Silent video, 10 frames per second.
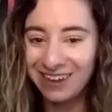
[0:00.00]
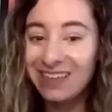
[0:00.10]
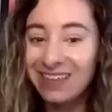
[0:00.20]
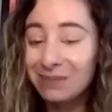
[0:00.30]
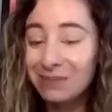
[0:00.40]

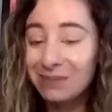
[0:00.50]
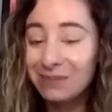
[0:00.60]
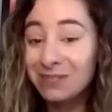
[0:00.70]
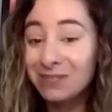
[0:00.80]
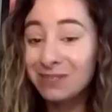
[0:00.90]
And that can be
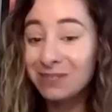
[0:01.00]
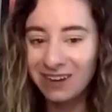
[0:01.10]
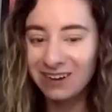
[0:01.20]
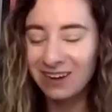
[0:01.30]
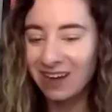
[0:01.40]
so
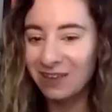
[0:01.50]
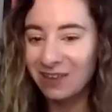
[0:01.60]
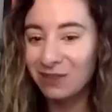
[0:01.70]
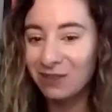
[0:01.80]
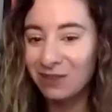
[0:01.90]
fun.
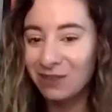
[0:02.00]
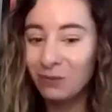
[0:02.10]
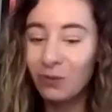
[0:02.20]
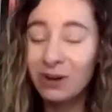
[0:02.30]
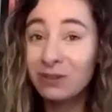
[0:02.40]
I think
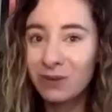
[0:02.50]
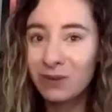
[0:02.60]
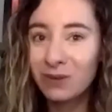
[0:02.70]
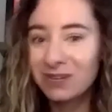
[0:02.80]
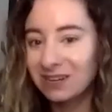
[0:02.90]
one of the
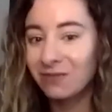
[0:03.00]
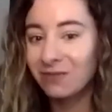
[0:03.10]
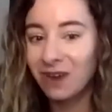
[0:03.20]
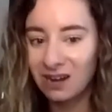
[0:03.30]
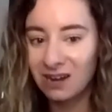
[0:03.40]
ways that I
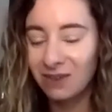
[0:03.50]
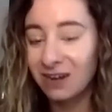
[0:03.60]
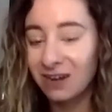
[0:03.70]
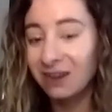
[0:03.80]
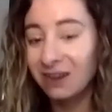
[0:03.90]
write, and
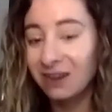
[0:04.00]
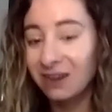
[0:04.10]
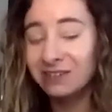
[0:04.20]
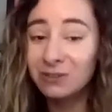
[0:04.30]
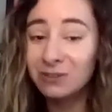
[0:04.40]
right now I'm
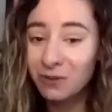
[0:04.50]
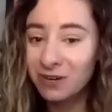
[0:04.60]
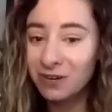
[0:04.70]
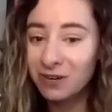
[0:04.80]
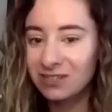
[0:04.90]
working on an
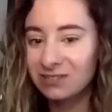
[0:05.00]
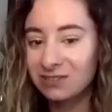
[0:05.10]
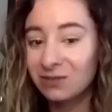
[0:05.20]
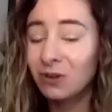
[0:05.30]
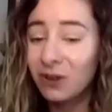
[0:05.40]
adult
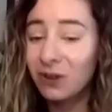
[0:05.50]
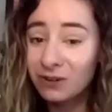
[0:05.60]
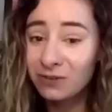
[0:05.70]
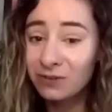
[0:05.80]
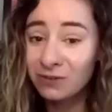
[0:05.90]
project, so
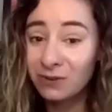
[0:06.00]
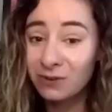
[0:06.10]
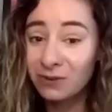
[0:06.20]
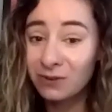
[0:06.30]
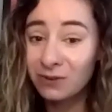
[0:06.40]
longer form
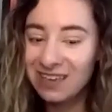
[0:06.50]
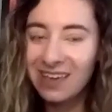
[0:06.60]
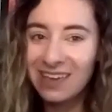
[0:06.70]
things,